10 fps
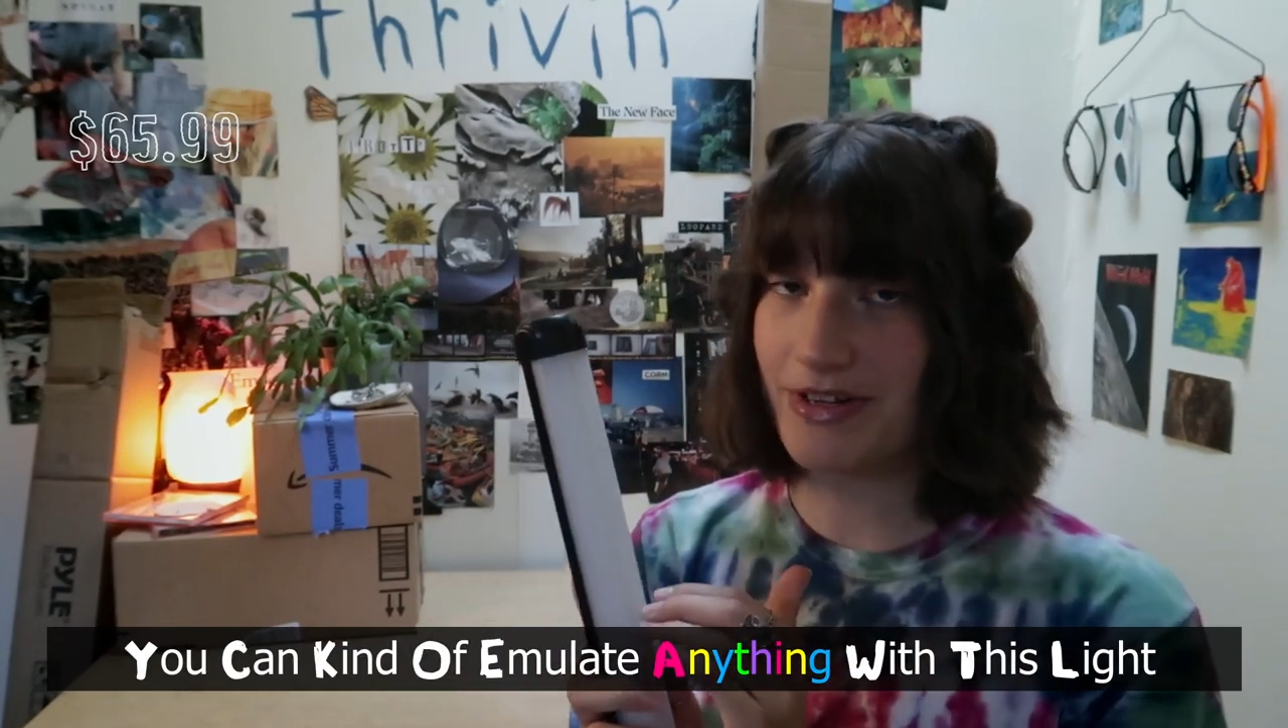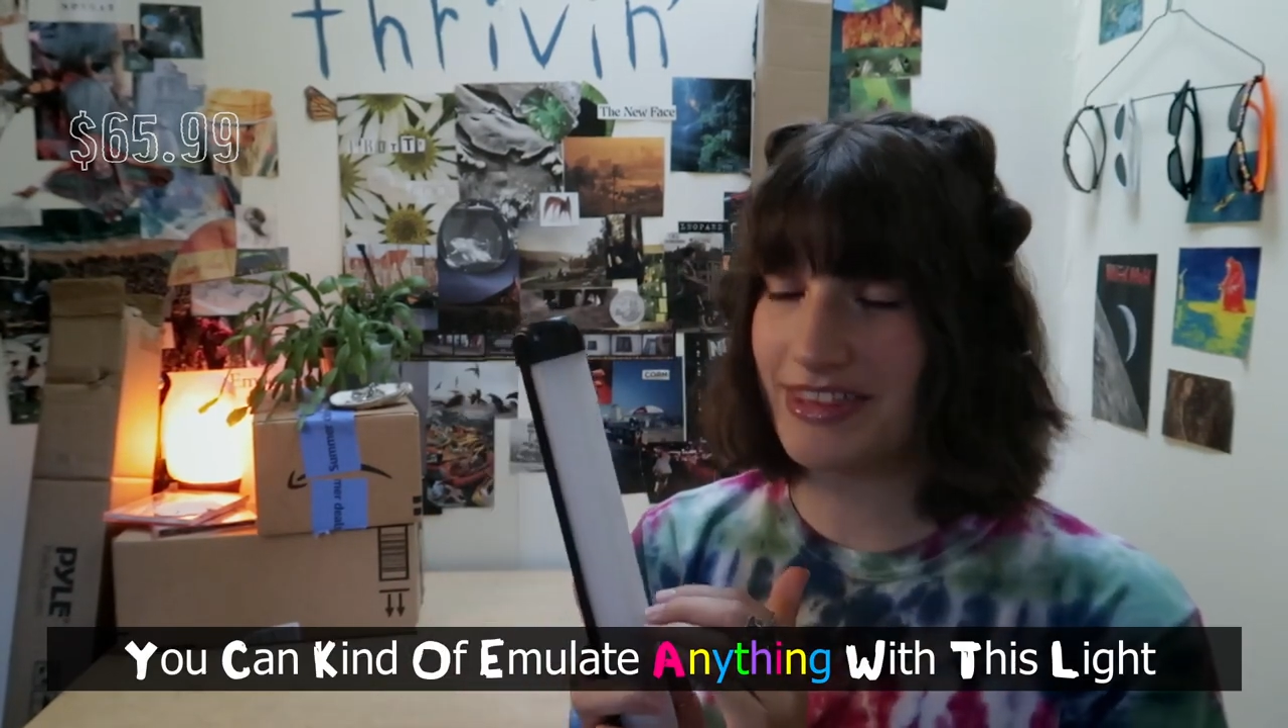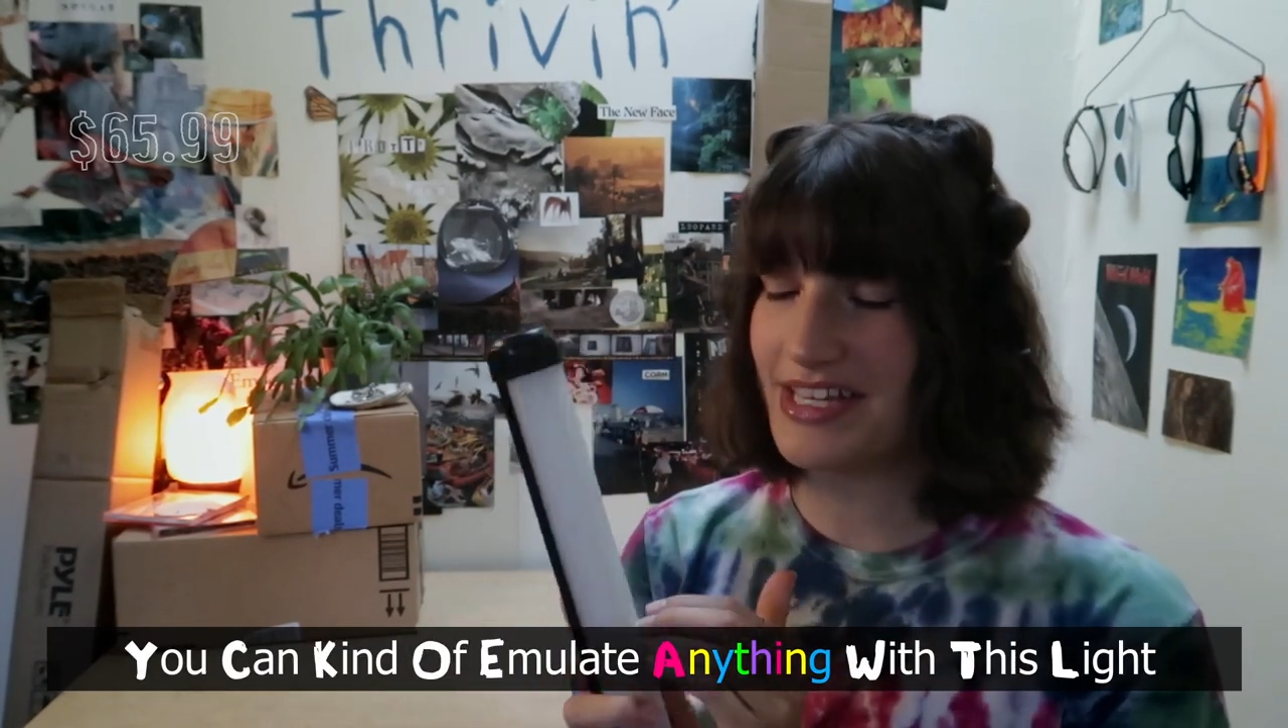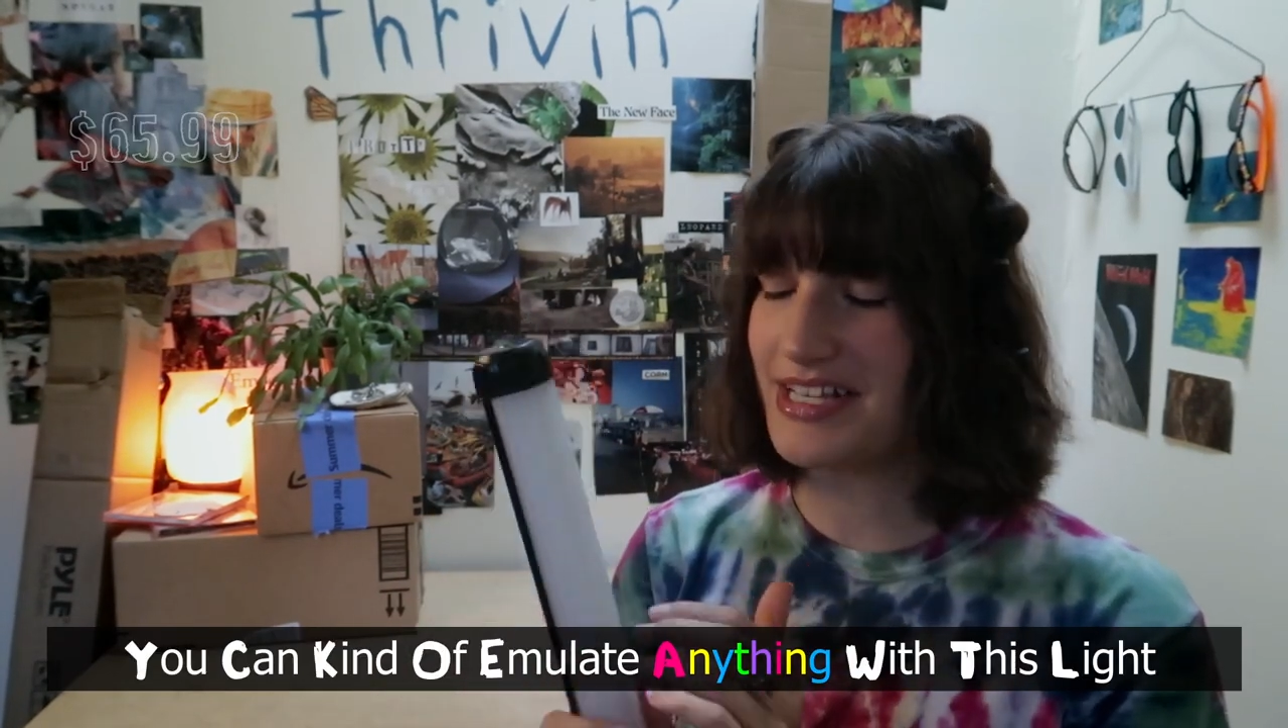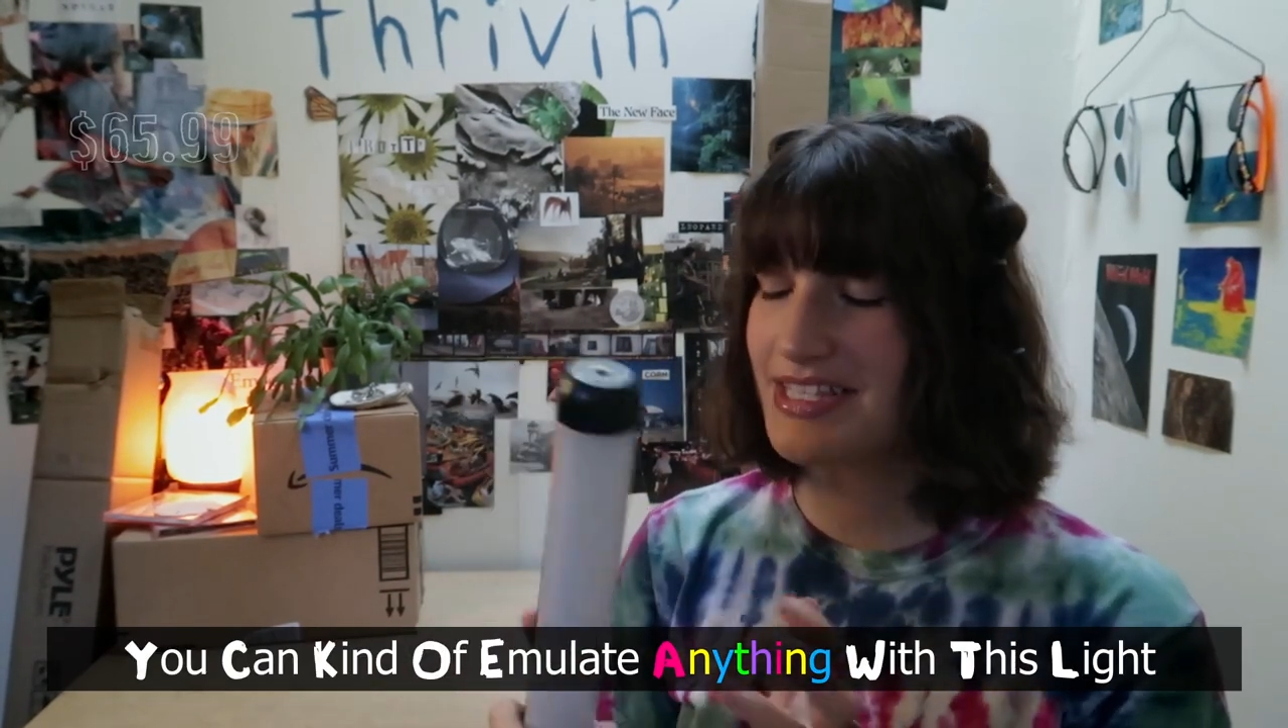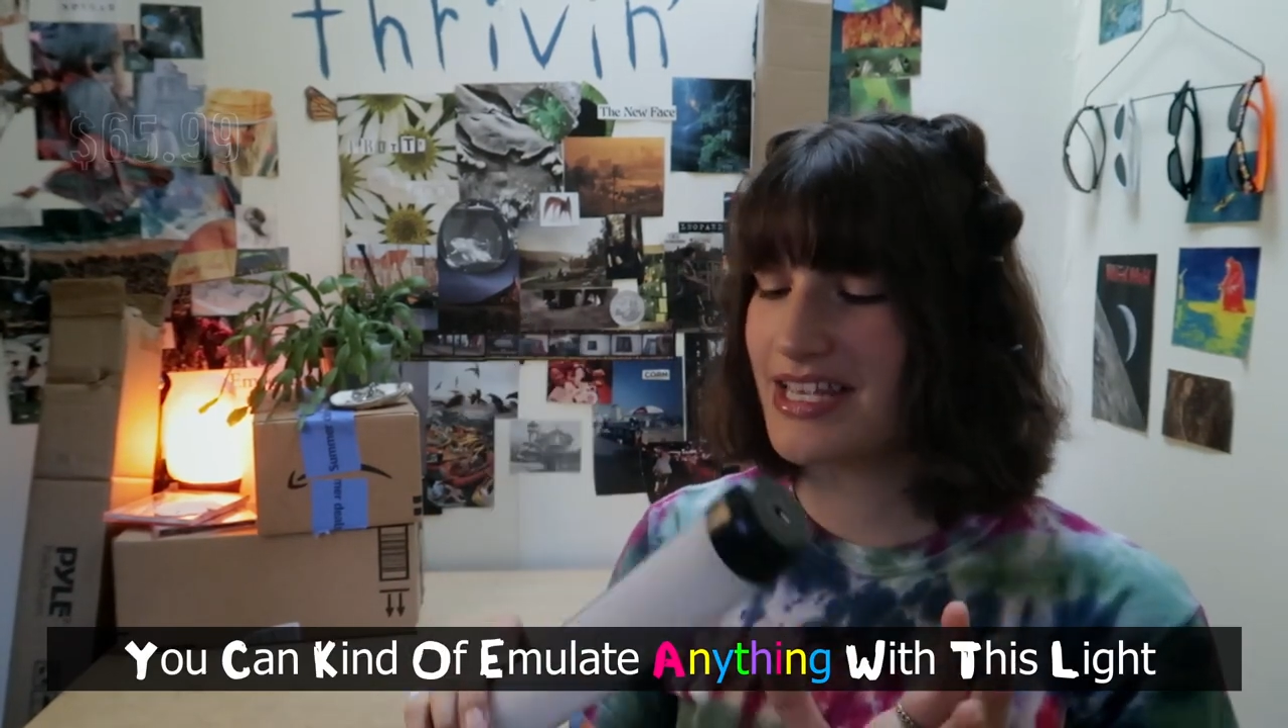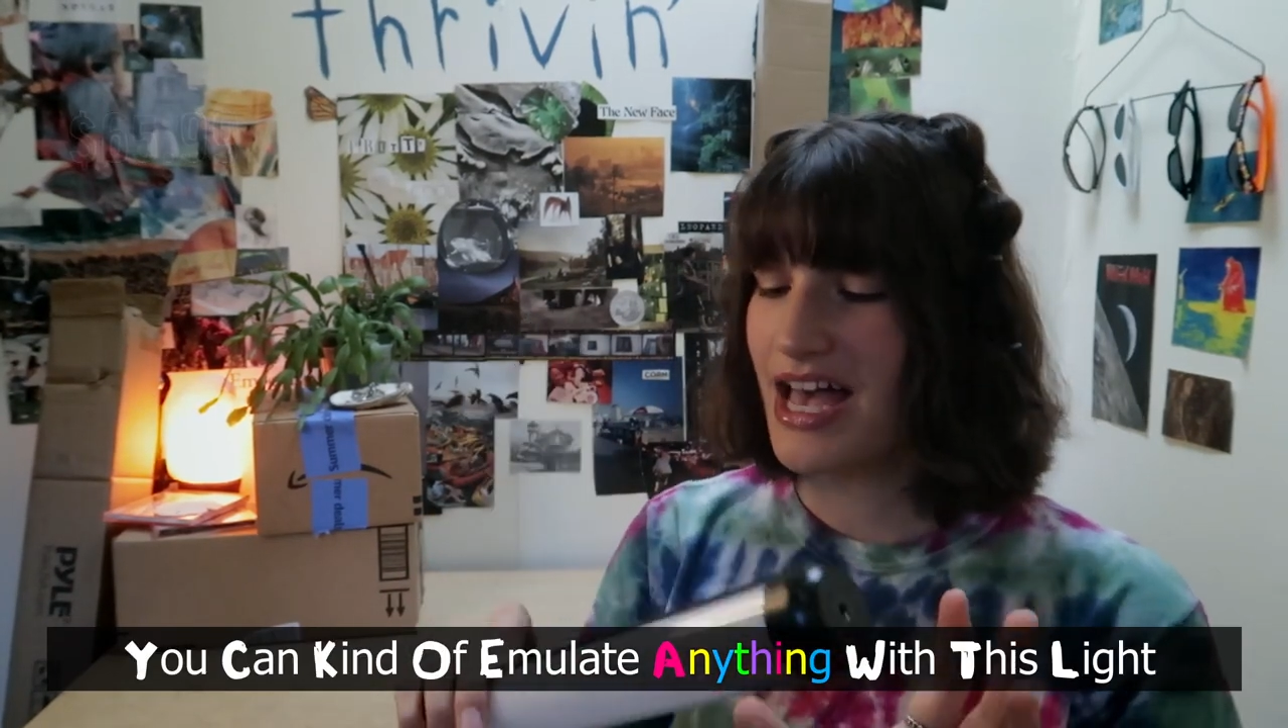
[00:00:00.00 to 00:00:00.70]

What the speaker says: with this.